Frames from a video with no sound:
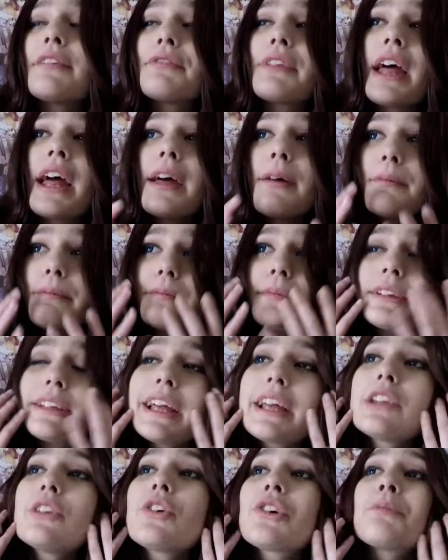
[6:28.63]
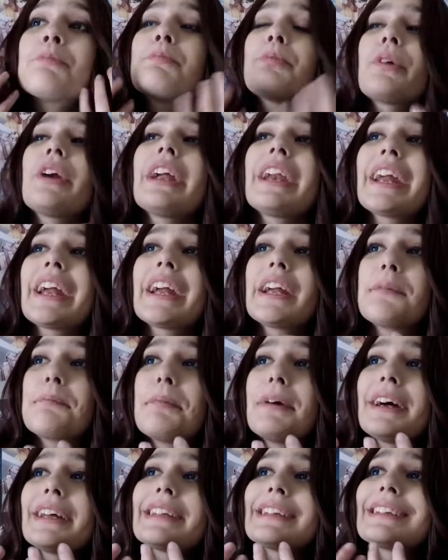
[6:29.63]
of them they look pretty
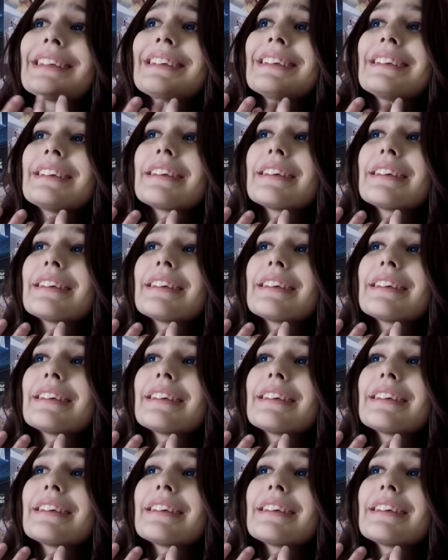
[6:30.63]
but